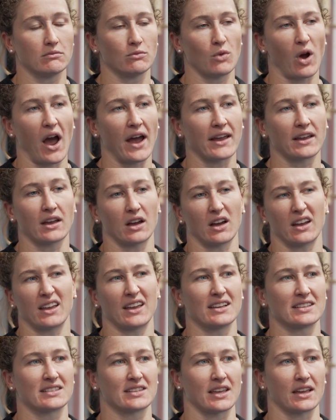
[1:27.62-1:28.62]
I
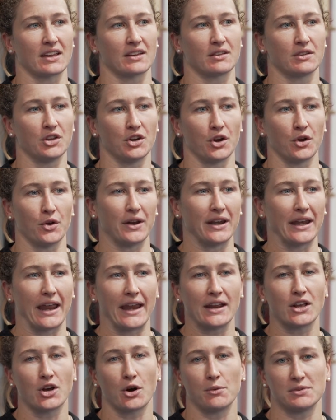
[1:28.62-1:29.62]
guess, like, you know, in
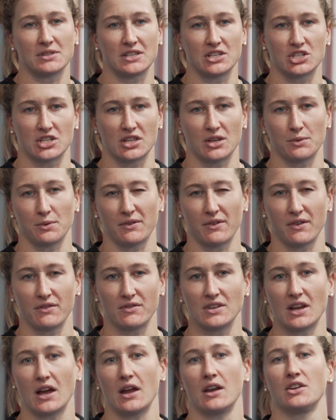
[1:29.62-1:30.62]
any competition that we've
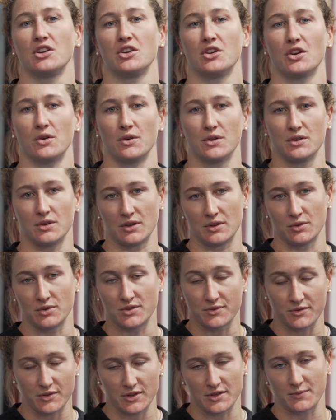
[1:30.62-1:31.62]
ever done, you know,
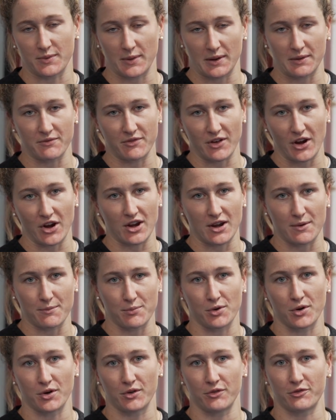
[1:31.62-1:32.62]
it's been very
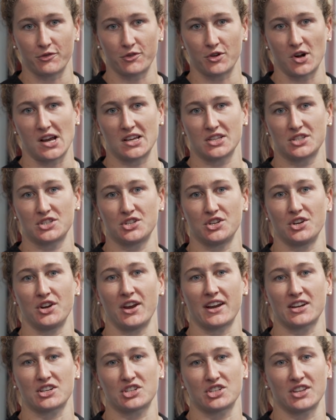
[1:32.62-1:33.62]
important for us to
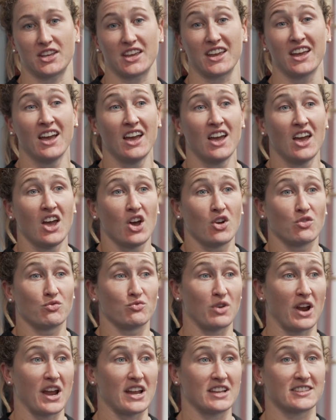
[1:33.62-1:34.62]
actually
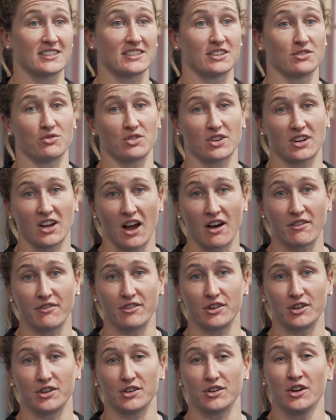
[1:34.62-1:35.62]
rest and
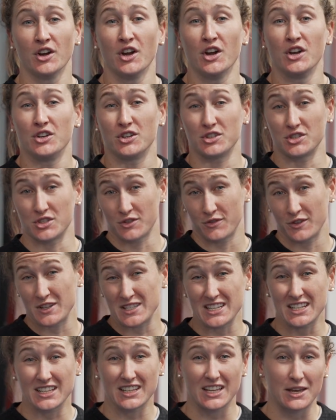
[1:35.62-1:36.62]
recover, not just
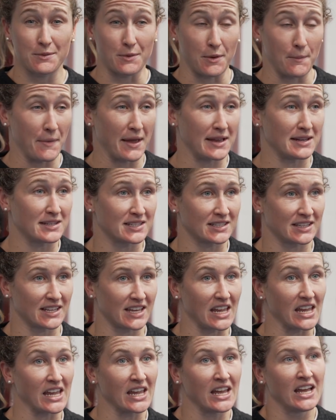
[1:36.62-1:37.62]
physically but
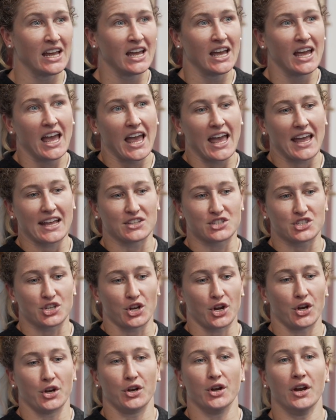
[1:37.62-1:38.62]
mentally. And
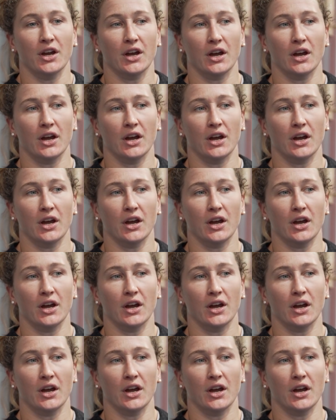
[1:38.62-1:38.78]
so